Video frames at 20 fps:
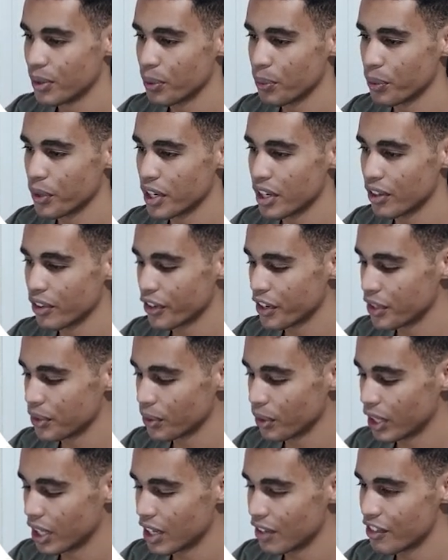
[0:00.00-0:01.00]
we are going to
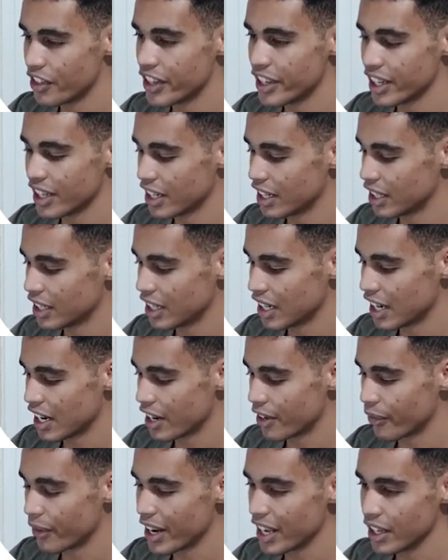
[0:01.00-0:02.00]
have the
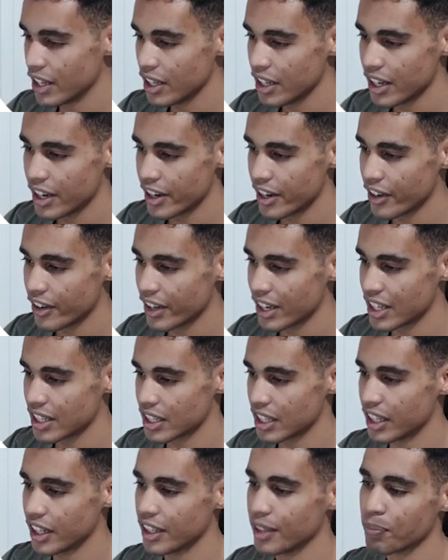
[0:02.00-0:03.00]
array
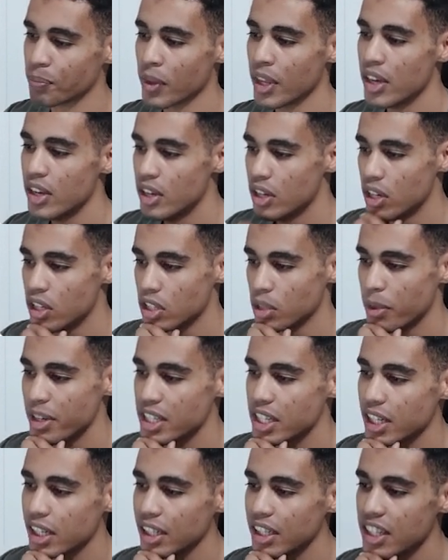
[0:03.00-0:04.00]
RSI. So
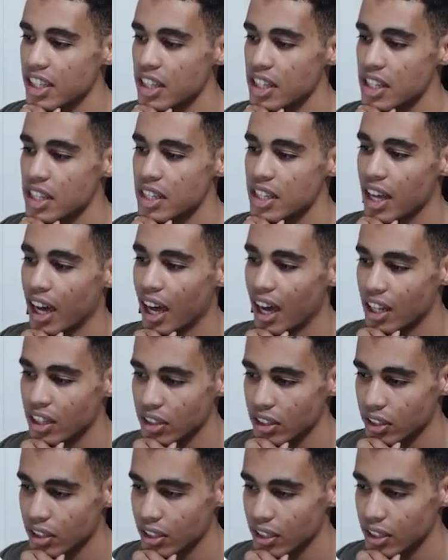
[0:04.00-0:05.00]
basically this is the
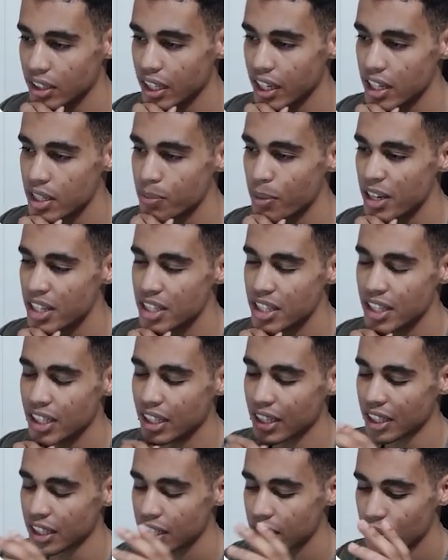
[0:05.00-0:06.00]
handle that is
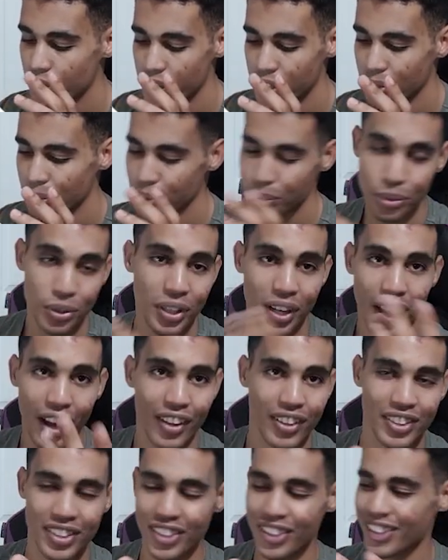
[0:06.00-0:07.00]
basically going to
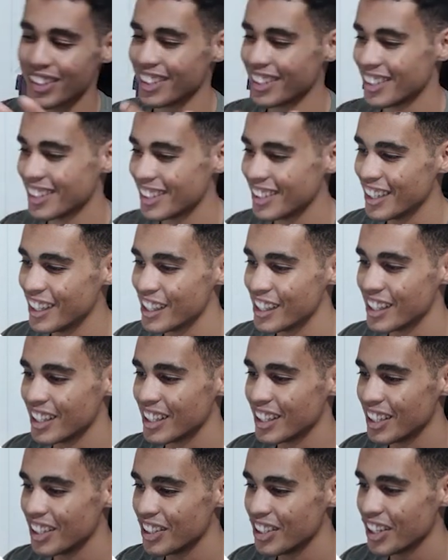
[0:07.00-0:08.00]
handle the
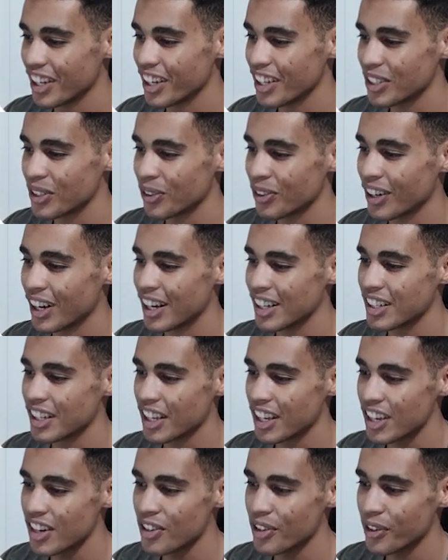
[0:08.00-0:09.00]
indicator, and
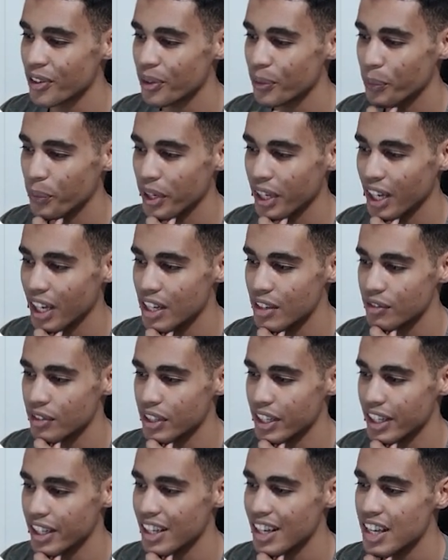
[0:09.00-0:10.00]
here we have
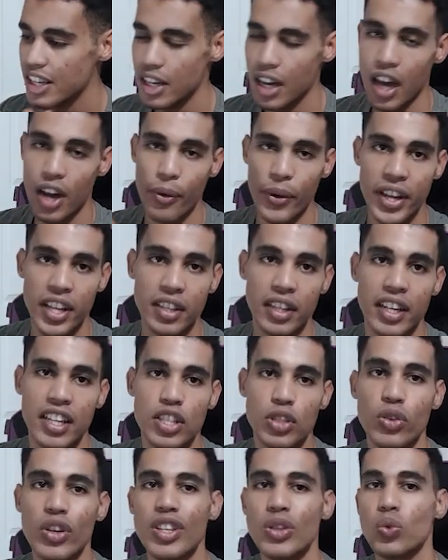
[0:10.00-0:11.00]
the array that is
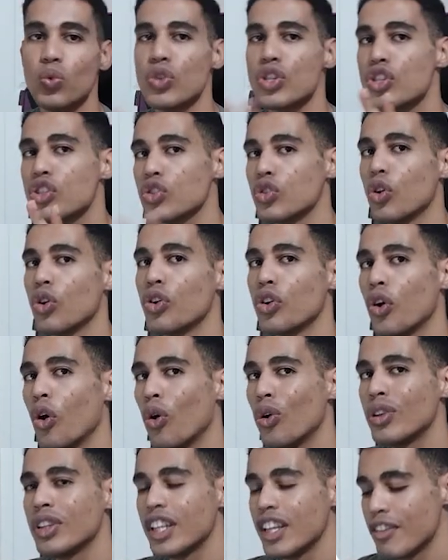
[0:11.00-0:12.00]
going to store
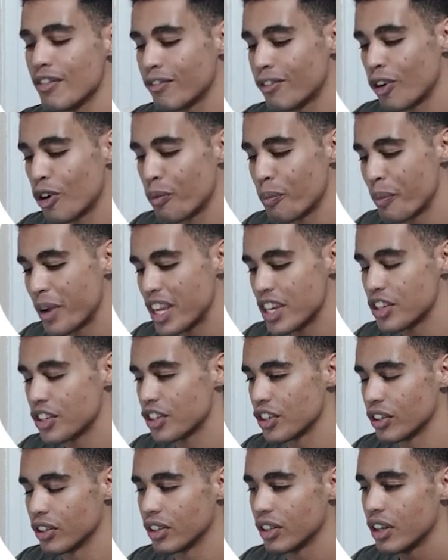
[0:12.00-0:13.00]
all the
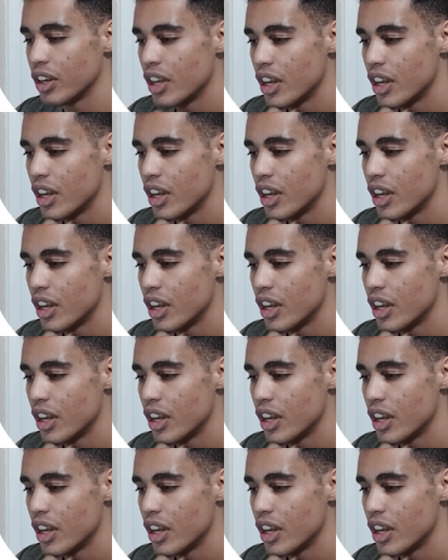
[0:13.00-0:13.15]
information